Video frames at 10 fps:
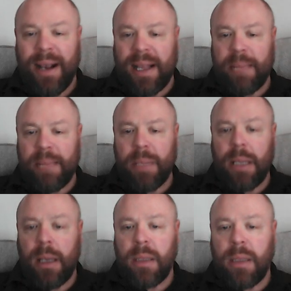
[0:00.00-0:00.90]
clipping
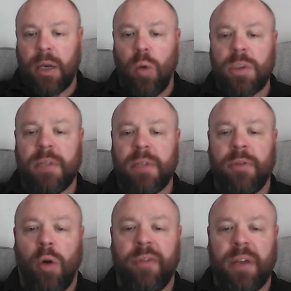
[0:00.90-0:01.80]
the, the coast of
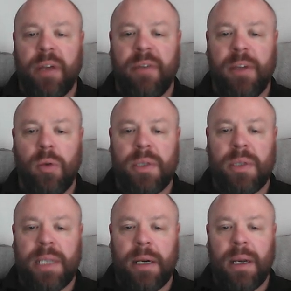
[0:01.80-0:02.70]
Norfolk, if you
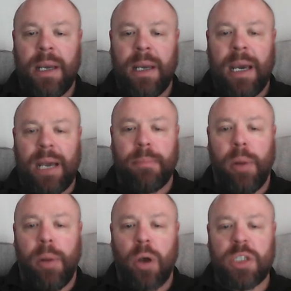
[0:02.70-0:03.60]
notice here, and
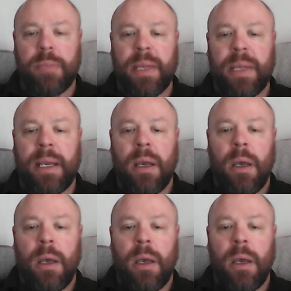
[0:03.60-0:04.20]
possibly